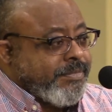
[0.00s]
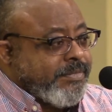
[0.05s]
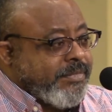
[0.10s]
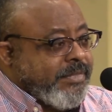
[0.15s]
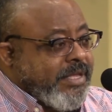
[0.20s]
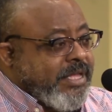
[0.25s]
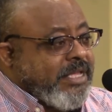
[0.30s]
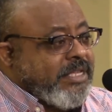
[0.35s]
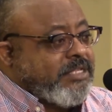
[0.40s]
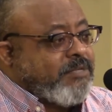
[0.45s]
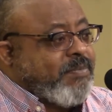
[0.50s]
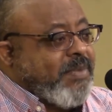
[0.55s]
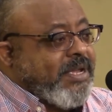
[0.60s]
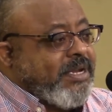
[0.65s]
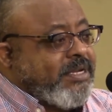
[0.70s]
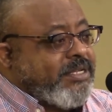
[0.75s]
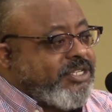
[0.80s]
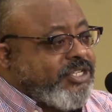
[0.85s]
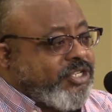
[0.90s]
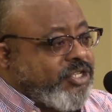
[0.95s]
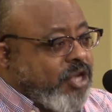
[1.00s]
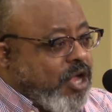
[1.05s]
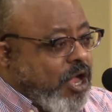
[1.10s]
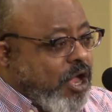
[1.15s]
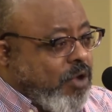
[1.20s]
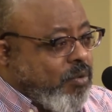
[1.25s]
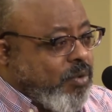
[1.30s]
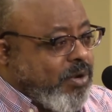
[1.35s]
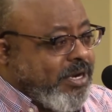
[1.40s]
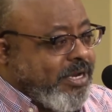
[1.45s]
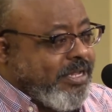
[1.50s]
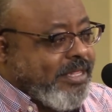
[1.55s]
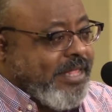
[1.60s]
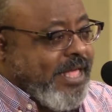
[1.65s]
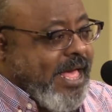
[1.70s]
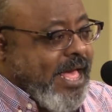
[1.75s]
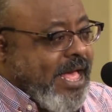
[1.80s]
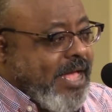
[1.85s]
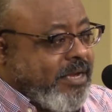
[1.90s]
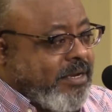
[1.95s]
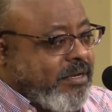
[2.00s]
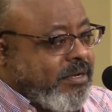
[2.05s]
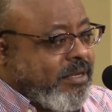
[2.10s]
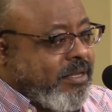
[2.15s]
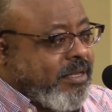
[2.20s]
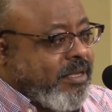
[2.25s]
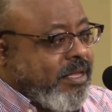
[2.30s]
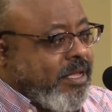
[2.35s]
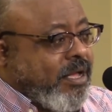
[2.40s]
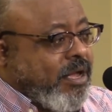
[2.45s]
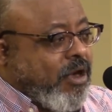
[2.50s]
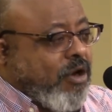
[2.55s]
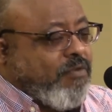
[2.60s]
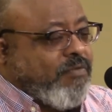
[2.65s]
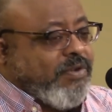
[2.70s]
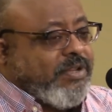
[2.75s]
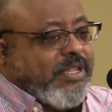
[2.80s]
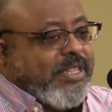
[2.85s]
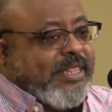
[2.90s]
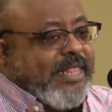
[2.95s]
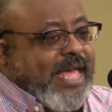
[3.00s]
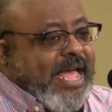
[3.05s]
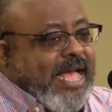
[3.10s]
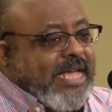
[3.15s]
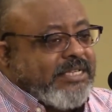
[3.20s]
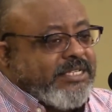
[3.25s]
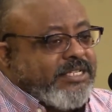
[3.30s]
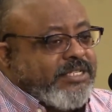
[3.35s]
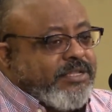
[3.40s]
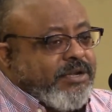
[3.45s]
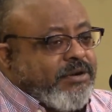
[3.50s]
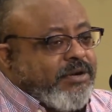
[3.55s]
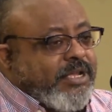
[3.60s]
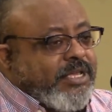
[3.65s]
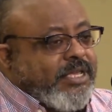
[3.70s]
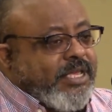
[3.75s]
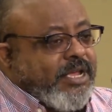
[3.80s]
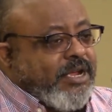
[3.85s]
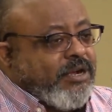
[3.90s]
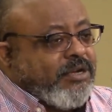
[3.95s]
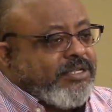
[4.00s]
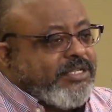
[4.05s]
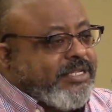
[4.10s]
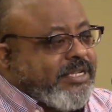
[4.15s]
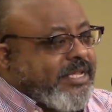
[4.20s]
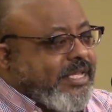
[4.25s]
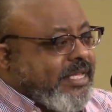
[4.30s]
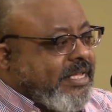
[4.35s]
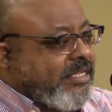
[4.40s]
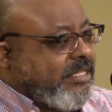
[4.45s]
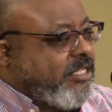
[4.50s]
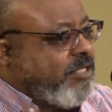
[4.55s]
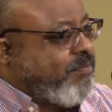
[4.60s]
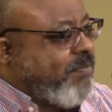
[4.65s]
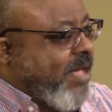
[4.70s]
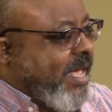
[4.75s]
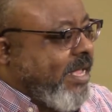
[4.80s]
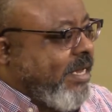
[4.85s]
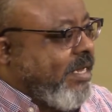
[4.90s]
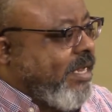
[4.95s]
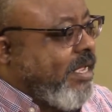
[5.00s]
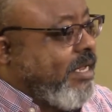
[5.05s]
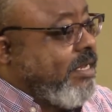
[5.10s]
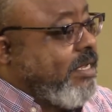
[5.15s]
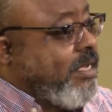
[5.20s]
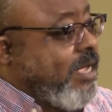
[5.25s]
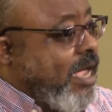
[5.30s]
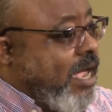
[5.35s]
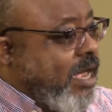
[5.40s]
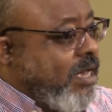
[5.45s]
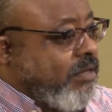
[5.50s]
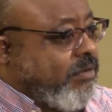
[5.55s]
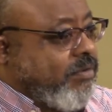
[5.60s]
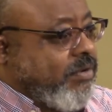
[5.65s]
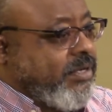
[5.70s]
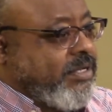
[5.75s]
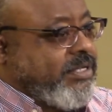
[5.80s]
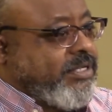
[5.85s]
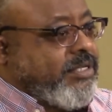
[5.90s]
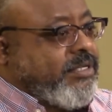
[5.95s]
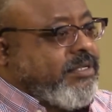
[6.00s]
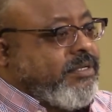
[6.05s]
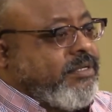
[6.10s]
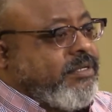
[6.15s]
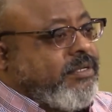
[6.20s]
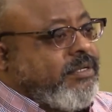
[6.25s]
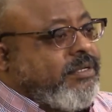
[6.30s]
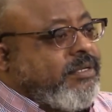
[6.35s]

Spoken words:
He's been a stalwart in that over the last 30 years that he has spent in Congress.